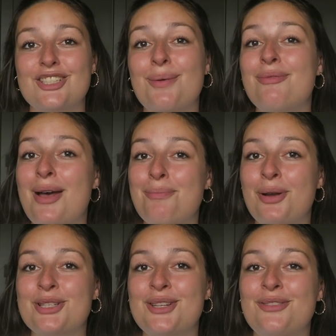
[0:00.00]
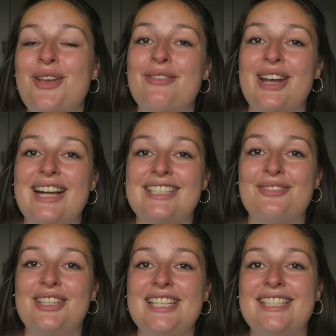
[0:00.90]
Some of my personal favorite
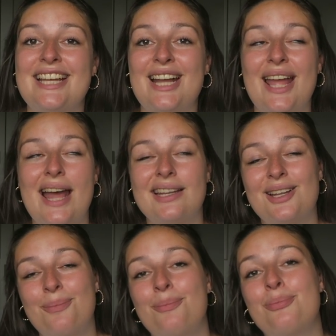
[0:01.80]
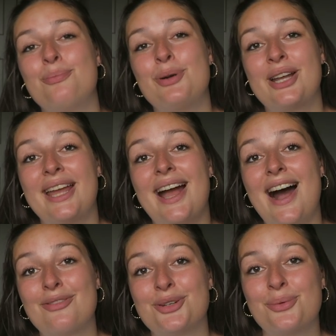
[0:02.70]
activities that I ended up booking
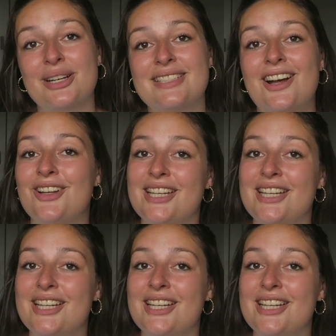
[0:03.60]
afterwards on